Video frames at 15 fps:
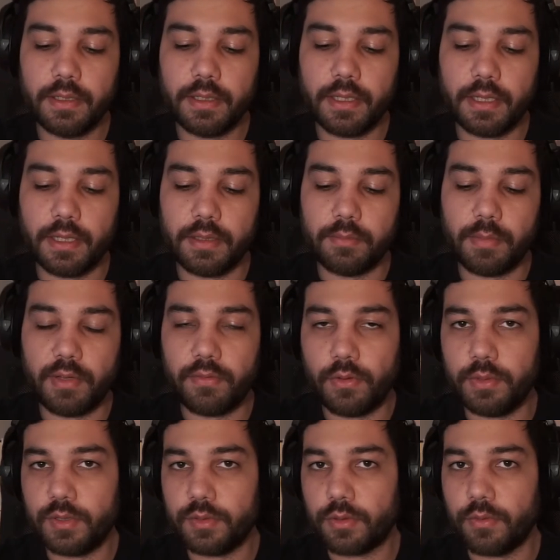And my
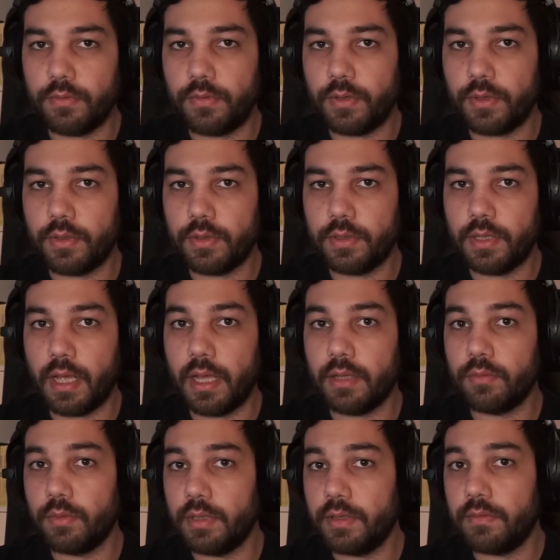phone is configured that
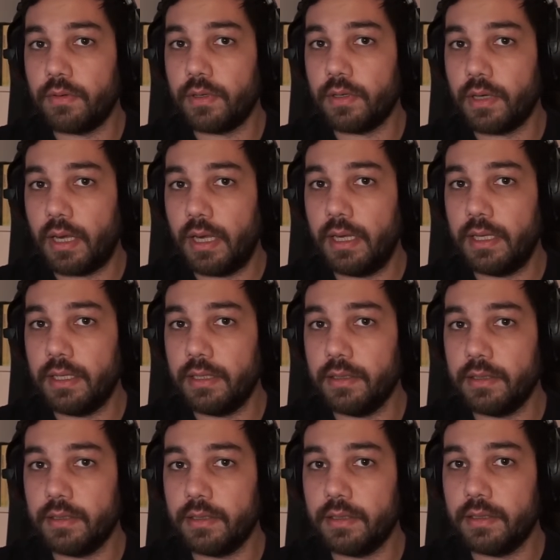whenever
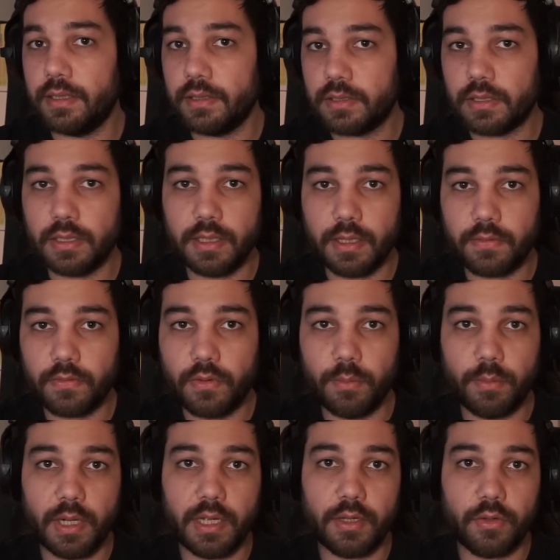I disconnect from
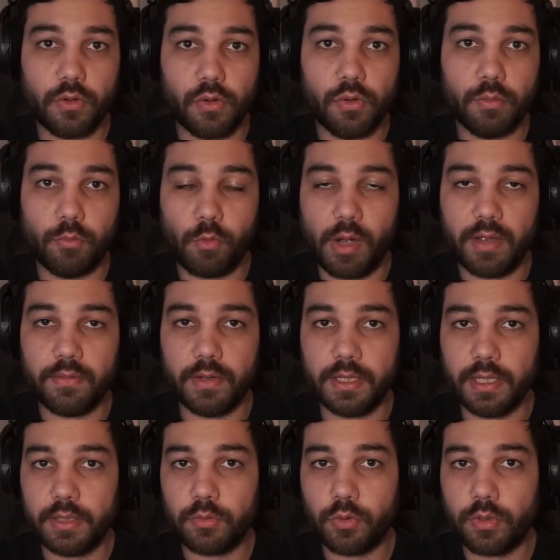my home Wi-Fi
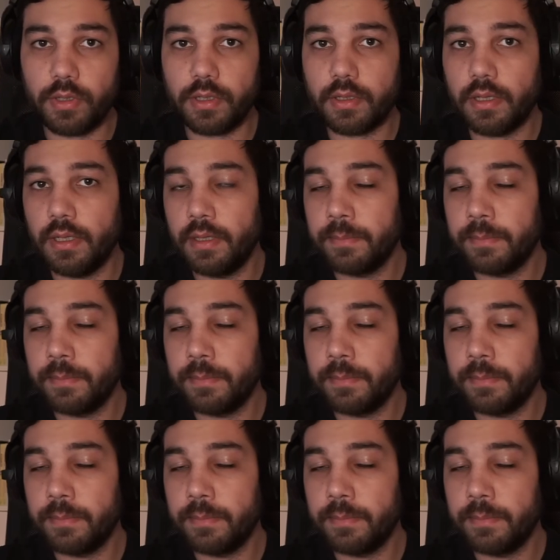network,